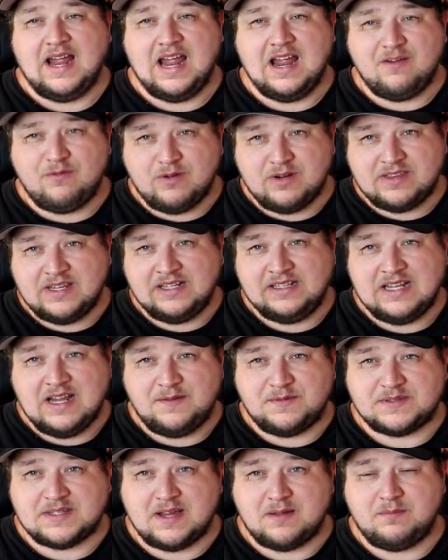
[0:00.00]
Everything
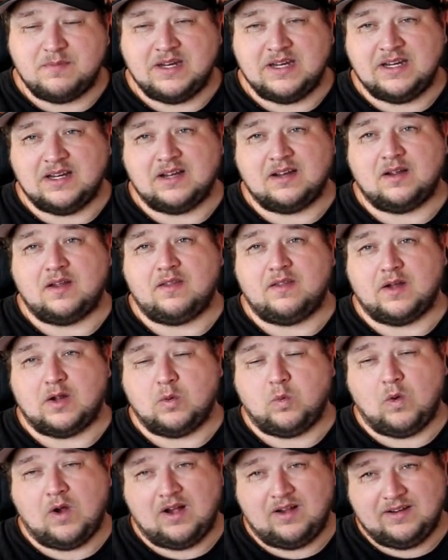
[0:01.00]
they've sent me, the
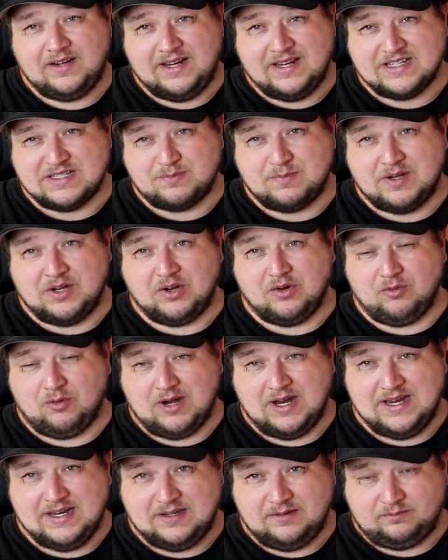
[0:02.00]
quality has been
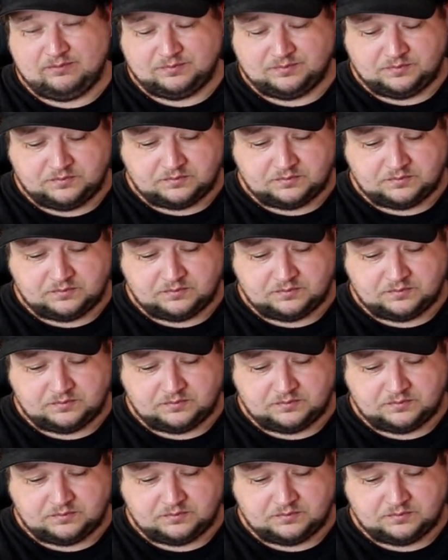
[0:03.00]
great,